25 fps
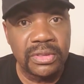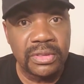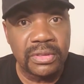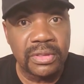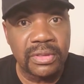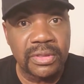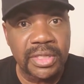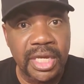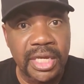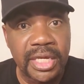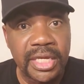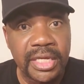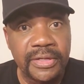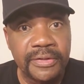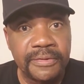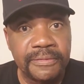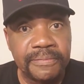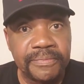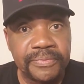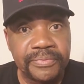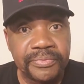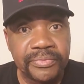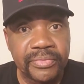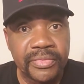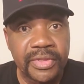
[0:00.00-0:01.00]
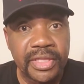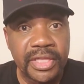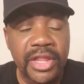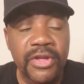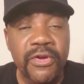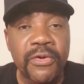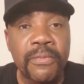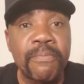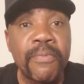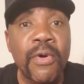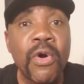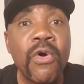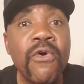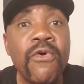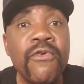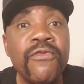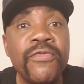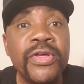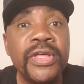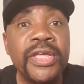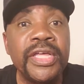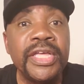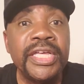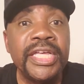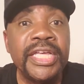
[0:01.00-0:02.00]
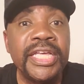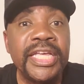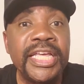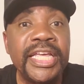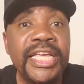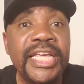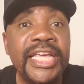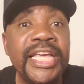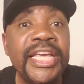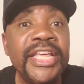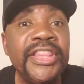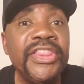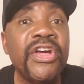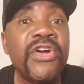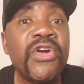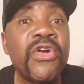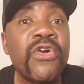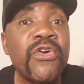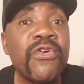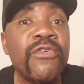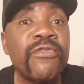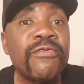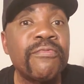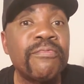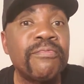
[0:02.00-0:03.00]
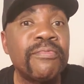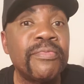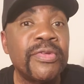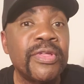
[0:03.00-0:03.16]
Okay, they're both in the earth,